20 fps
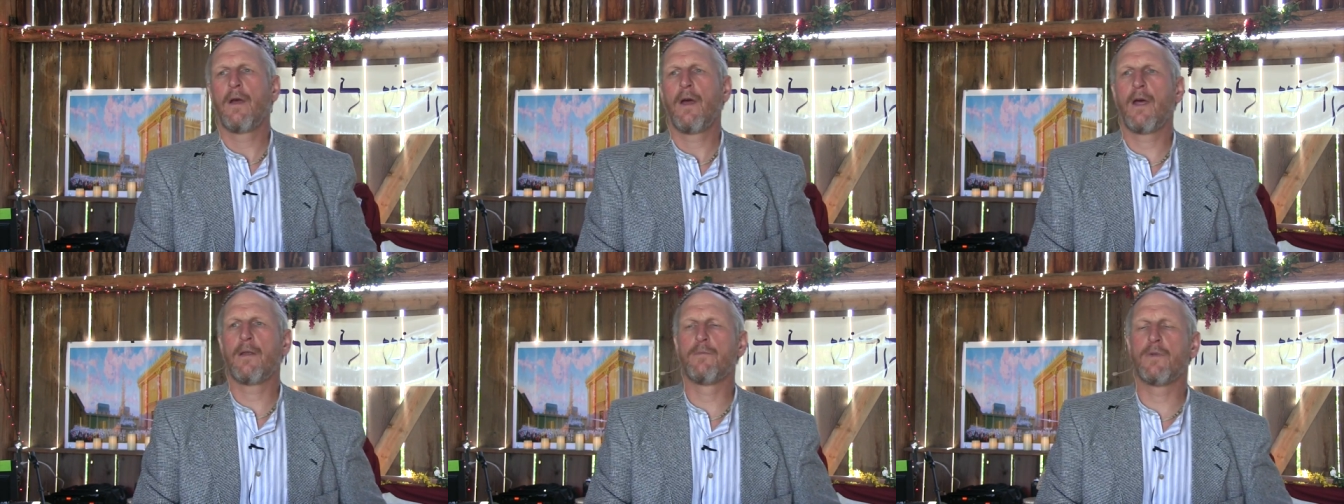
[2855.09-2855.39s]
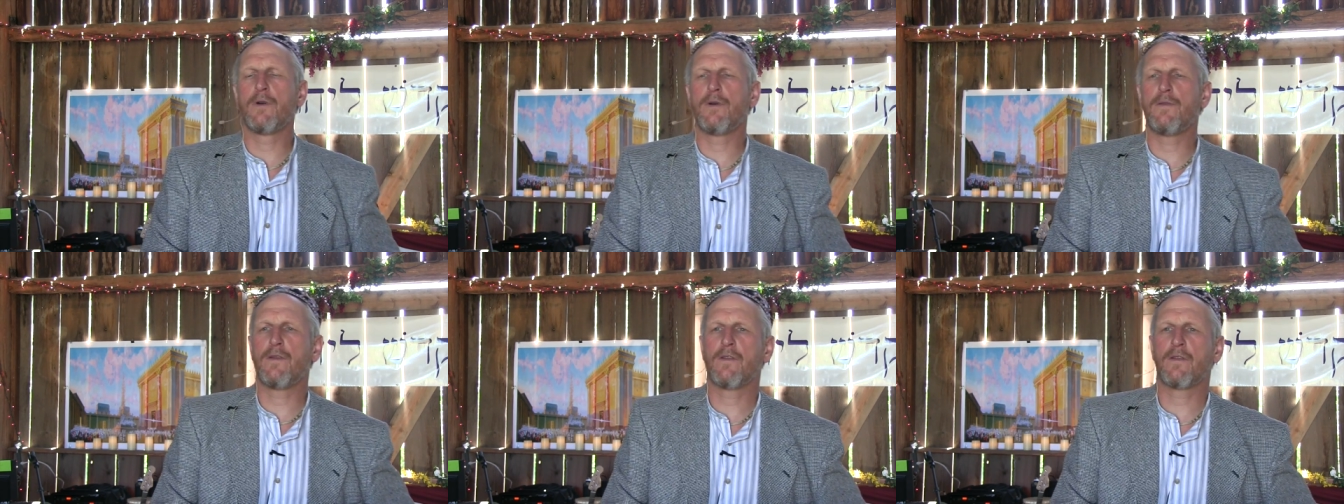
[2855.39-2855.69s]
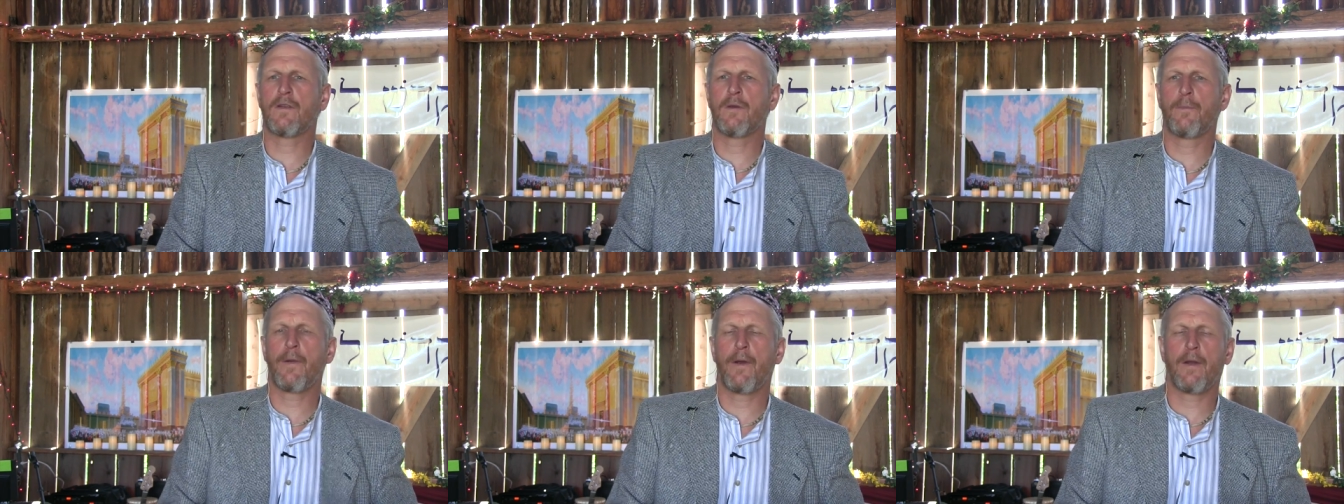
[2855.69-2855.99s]
and
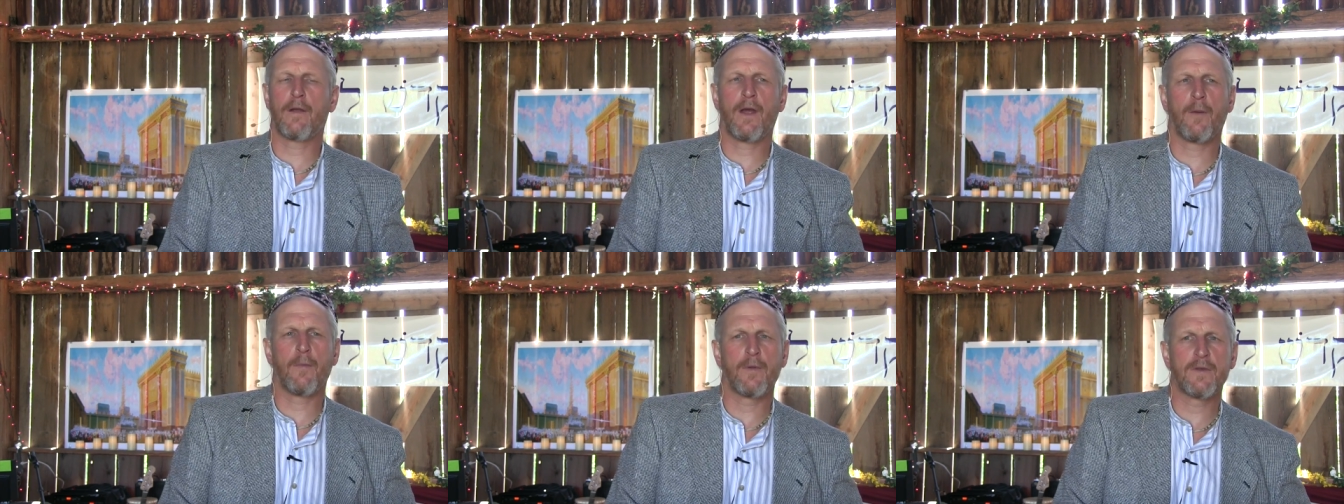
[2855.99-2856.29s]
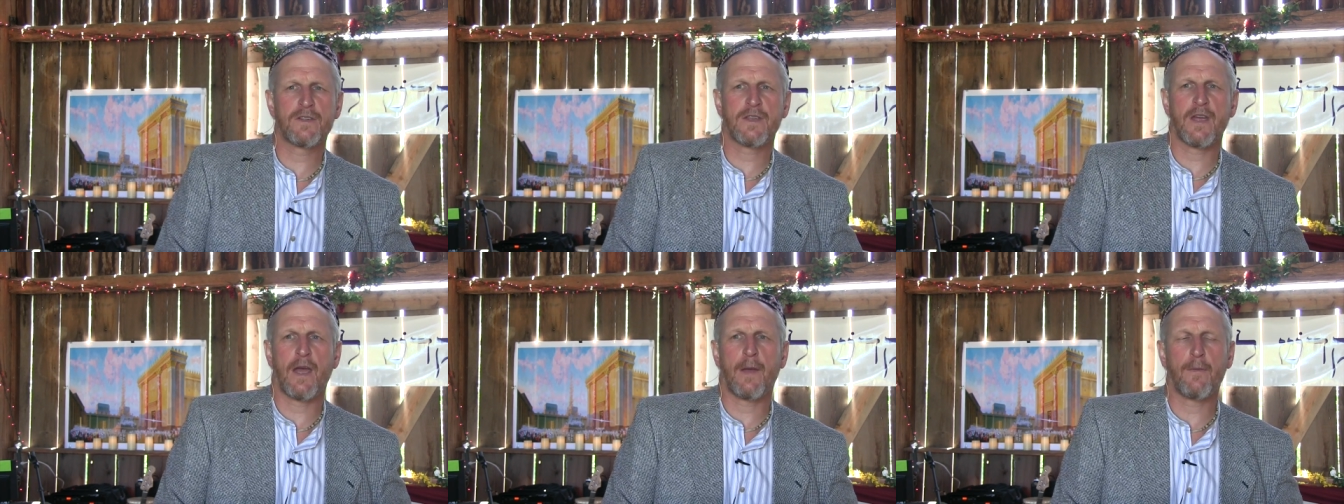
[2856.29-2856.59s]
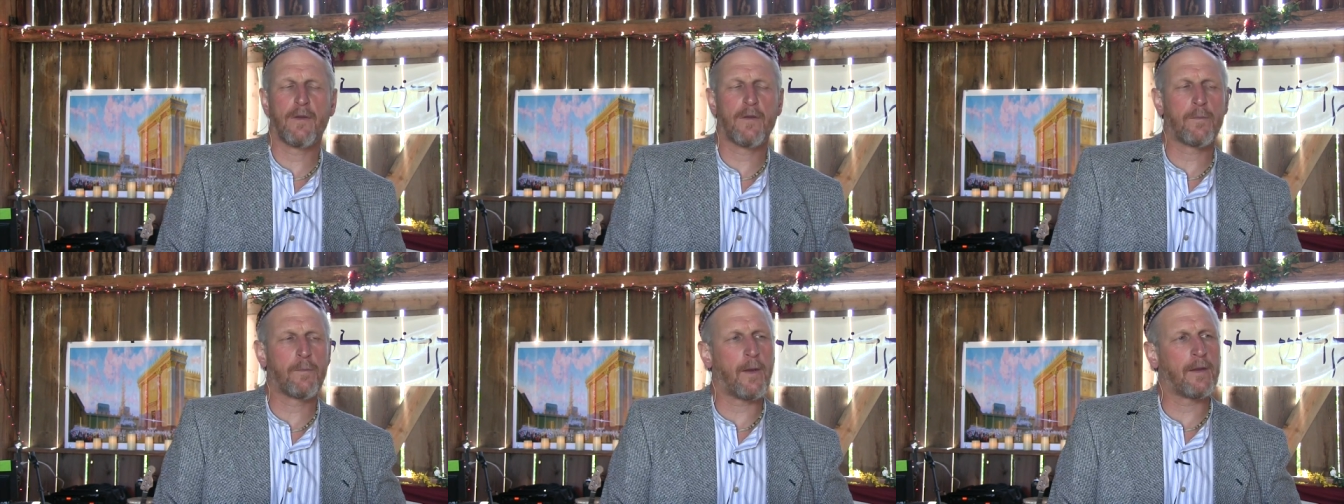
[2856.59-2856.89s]
movies compared to how much
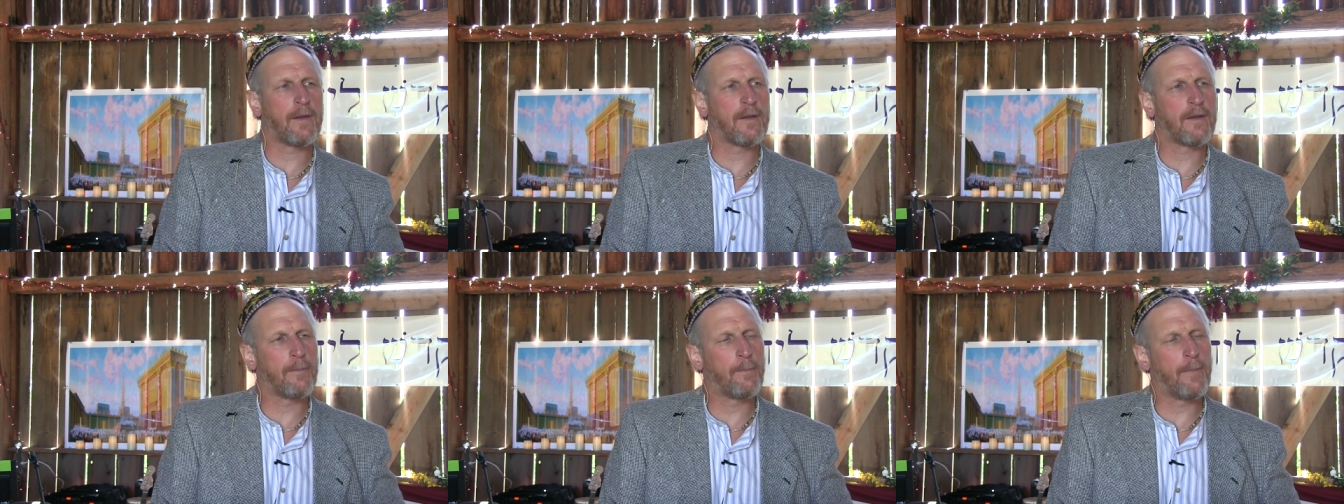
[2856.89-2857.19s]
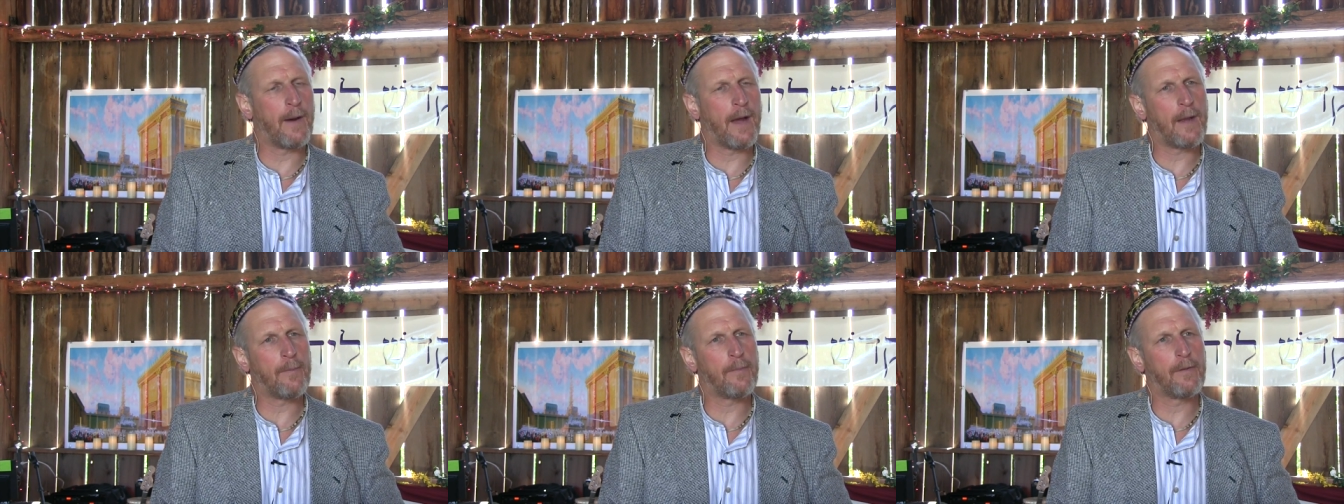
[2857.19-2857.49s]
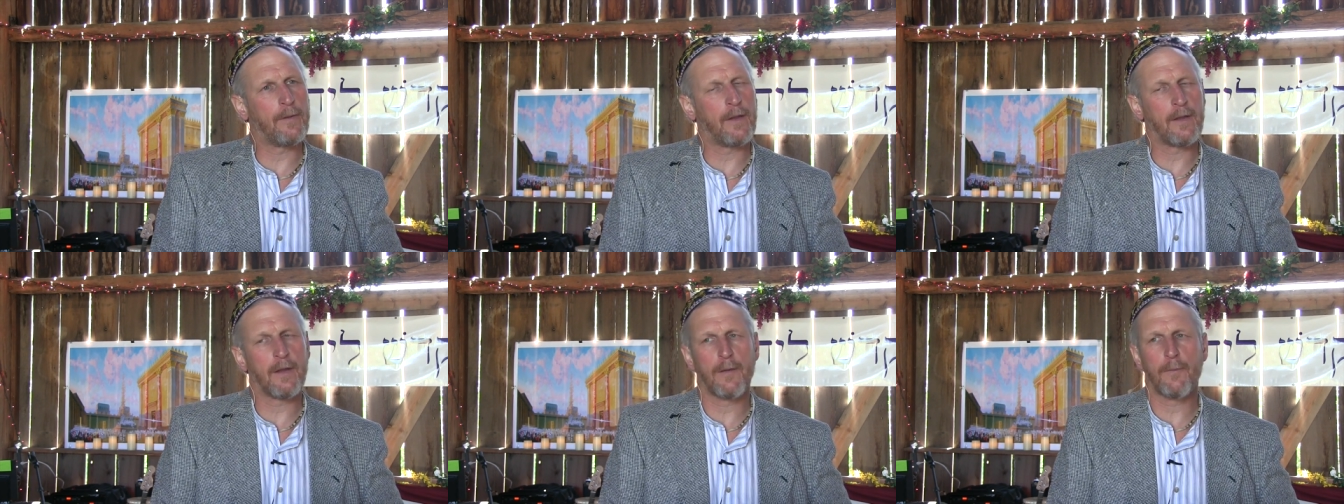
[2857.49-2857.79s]
time you spend in the
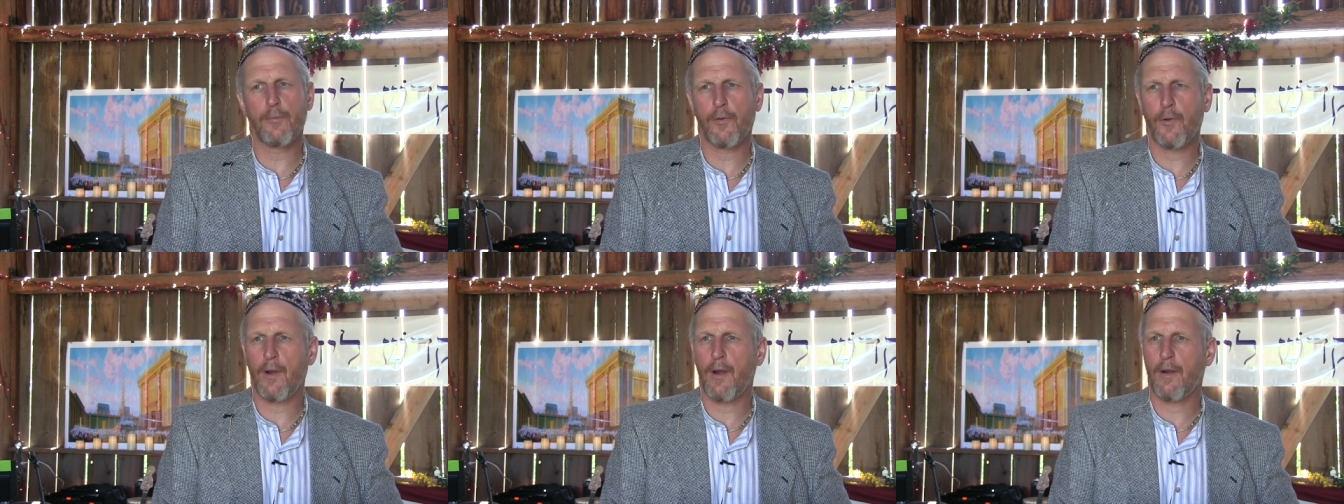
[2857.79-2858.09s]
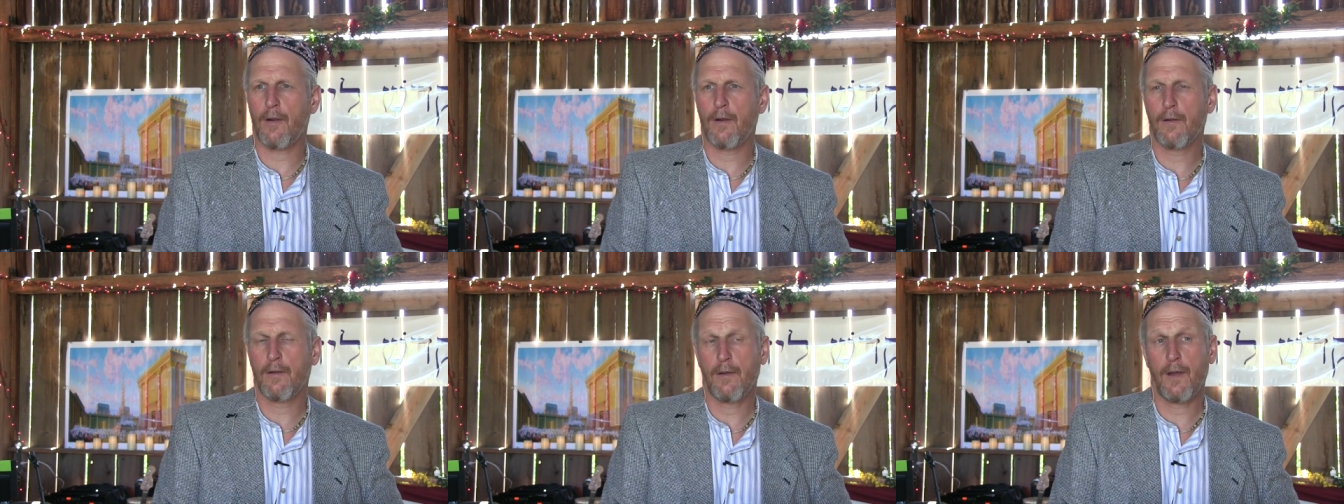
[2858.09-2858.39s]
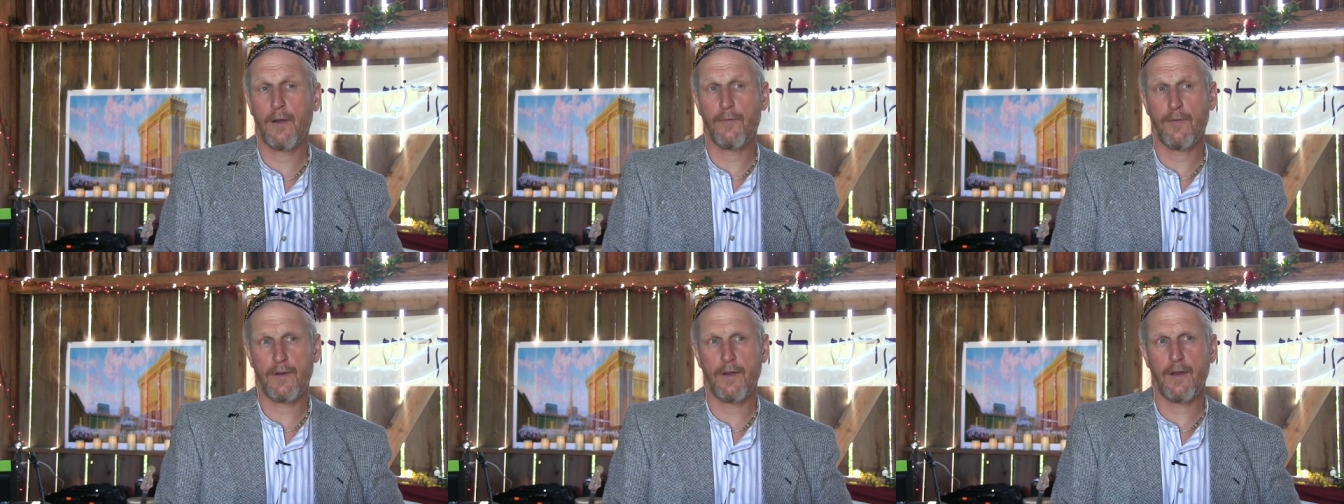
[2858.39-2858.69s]
Bible and in prayer
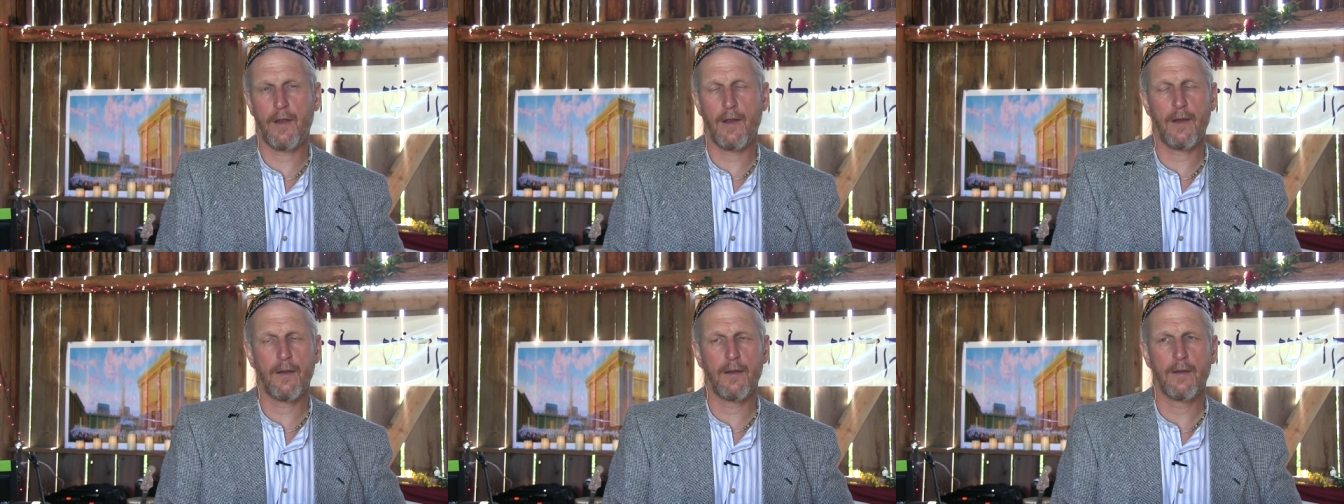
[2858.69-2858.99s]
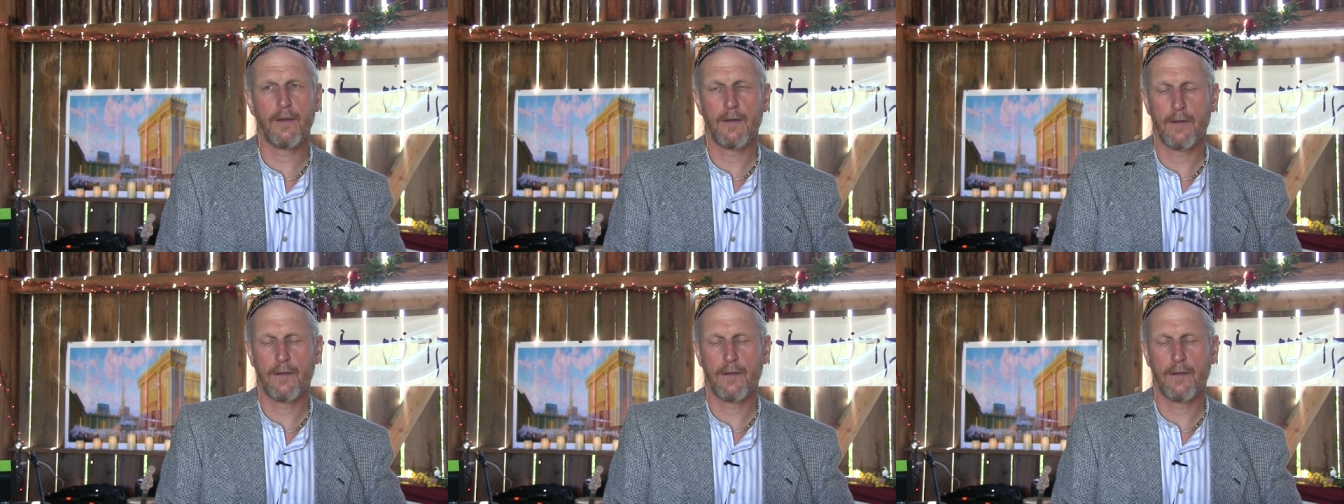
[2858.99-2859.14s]
every day?